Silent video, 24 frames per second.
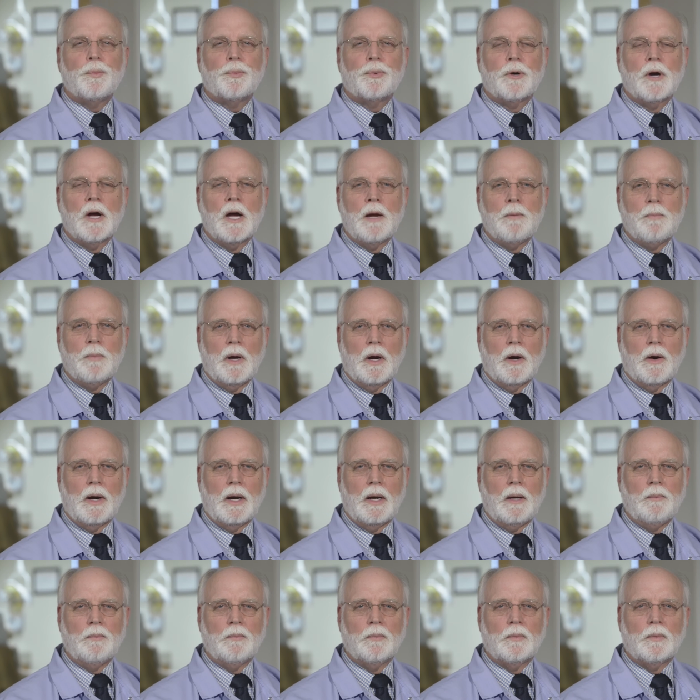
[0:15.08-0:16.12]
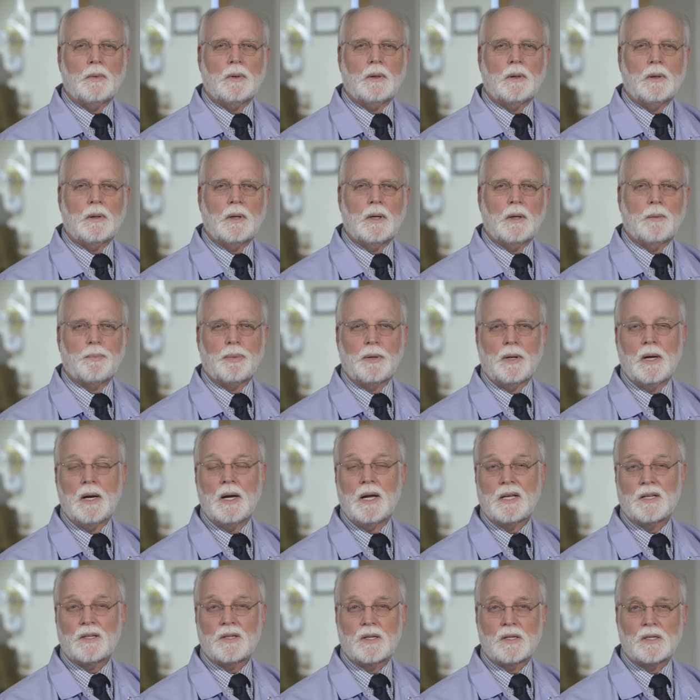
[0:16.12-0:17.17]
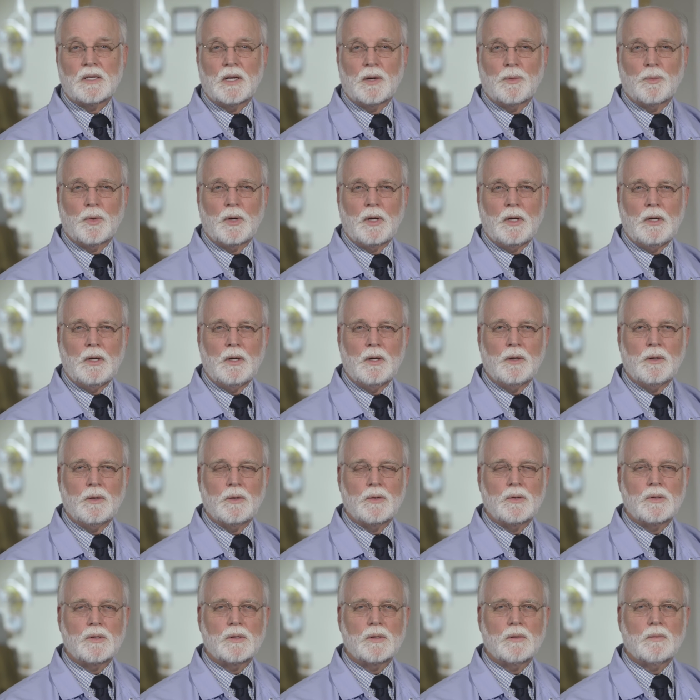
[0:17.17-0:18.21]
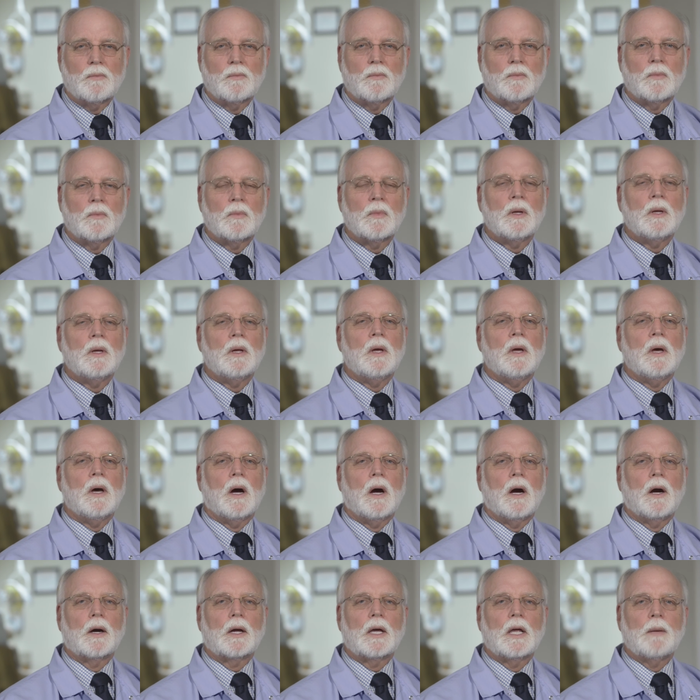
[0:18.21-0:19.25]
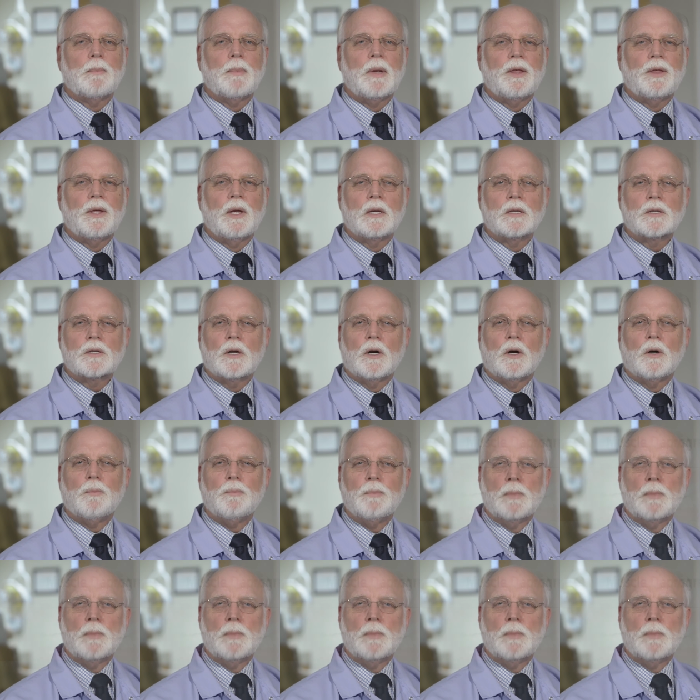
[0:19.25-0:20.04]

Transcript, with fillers: primary appliances that we use are going to be things called